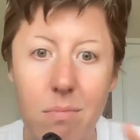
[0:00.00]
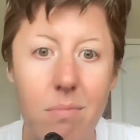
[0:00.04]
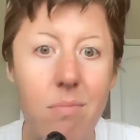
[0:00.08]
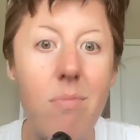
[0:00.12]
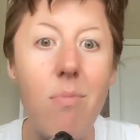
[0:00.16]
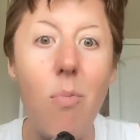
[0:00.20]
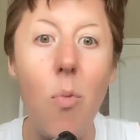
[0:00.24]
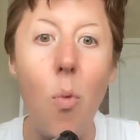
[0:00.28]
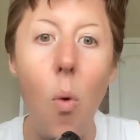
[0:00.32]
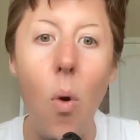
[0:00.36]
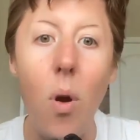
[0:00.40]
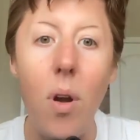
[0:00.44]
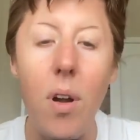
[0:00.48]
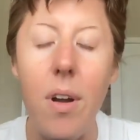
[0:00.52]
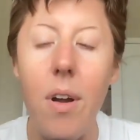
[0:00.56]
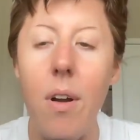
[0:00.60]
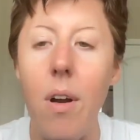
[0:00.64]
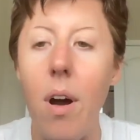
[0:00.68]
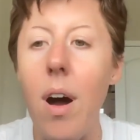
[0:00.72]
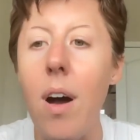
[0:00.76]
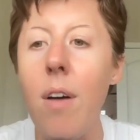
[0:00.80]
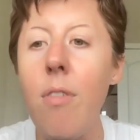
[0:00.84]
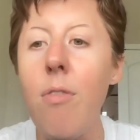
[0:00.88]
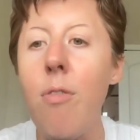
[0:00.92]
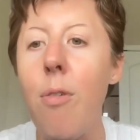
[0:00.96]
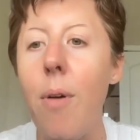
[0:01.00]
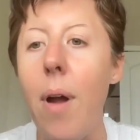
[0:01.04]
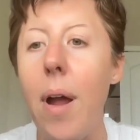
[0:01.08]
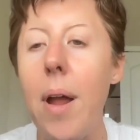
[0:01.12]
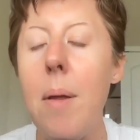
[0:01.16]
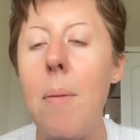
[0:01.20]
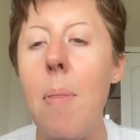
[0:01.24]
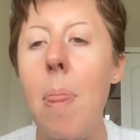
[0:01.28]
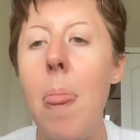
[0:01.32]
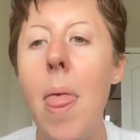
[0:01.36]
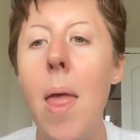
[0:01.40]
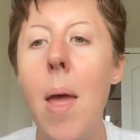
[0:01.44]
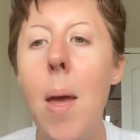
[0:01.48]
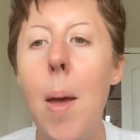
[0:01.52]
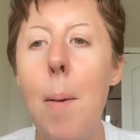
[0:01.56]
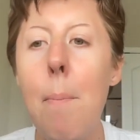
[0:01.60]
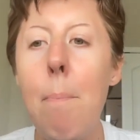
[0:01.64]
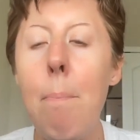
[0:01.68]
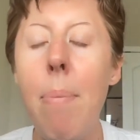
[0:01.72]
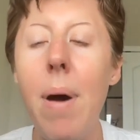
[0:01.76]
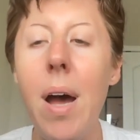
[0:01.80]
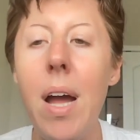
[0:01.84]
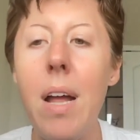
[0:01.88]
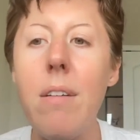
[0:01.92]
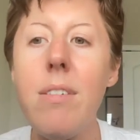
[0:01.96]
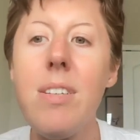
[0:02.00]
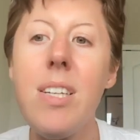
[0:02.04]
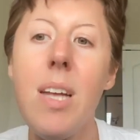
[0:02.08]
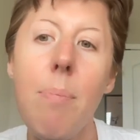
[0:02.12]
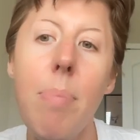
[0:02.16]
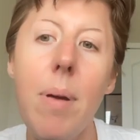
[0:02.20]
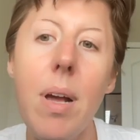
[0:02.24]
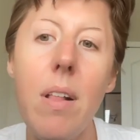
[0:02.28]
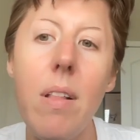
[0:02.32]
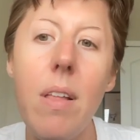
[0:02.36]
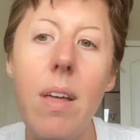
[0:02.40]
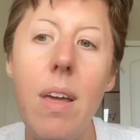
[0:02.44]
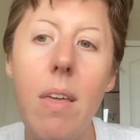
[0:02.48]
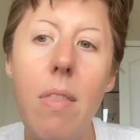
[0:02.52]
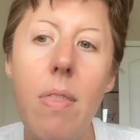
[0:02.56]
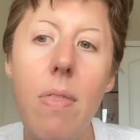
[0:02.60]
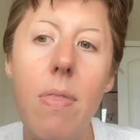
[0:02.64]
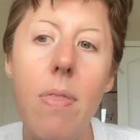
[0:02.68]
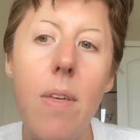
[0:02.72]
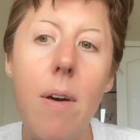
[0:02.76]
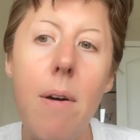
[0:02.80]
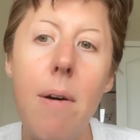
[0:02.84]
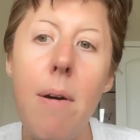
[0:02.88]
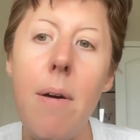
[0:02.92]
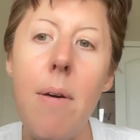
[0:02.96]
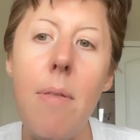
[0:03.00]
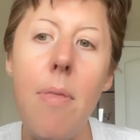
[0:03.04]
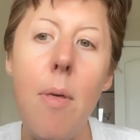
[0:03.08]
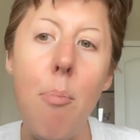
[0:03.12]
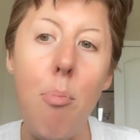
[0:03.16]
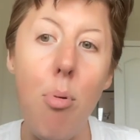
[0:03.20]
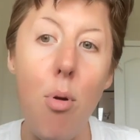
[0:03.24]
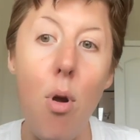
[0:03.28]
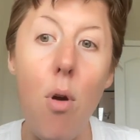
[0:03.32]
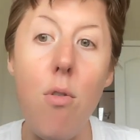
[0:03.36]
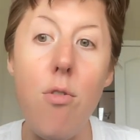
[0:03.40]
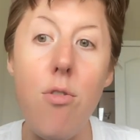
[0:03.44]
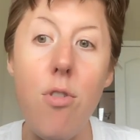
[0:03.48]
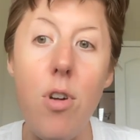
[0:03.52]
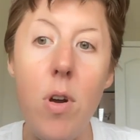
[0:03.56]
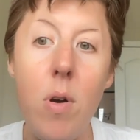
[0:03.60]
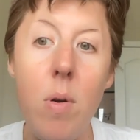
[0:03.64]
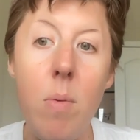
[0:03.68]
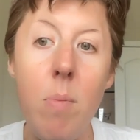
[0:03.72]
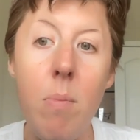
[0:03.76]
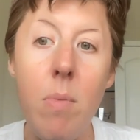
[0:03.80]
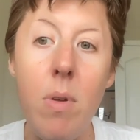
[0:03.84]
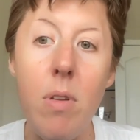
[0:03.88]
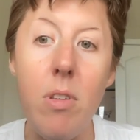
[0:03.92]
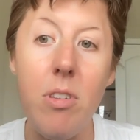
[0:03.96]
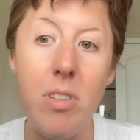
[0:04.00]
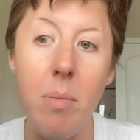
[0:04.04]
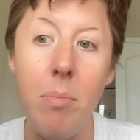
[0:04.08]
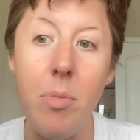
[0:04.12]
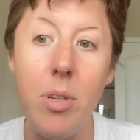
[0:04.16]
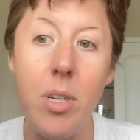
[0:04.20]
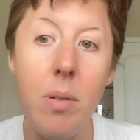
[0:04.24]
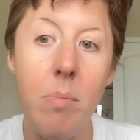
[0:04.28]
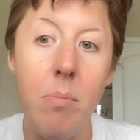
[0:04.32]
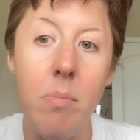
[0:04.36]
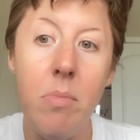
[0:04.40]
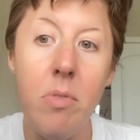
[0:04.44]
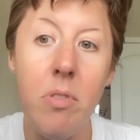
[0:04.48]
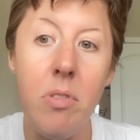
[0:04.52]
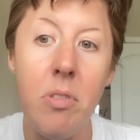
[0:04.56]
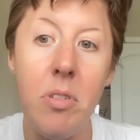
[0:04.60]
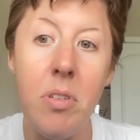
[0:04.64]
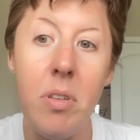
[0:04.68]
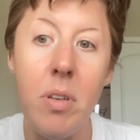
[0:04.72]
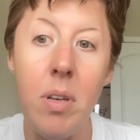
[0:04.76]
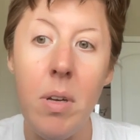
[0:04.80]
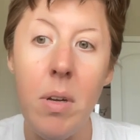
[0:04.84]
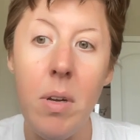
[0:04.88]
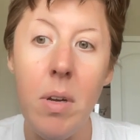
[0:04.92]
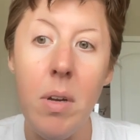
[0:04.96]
ward it off, right? But typically the prodrome symptoms